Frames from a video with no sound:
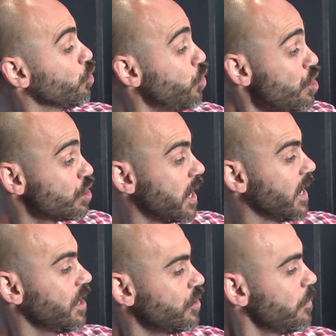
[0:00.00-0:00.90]
Look,
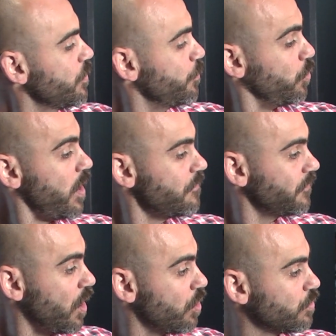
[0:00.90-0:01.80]
here come the parade
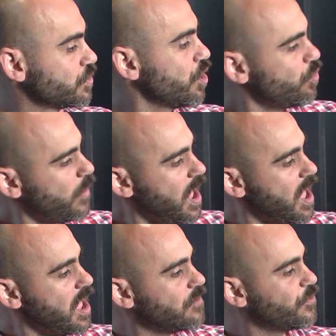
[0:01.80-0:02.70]
floats.
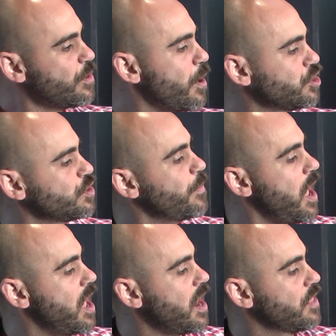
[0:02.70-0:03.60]
Hooray for the marching
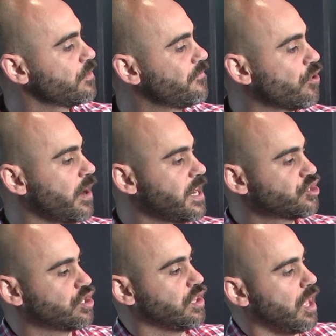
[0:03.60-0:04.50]
band and the
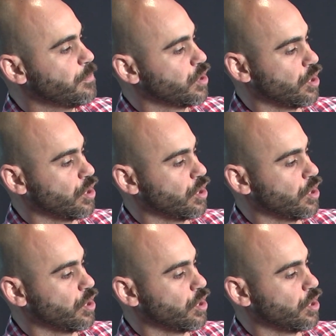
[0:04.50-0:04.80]
4-H club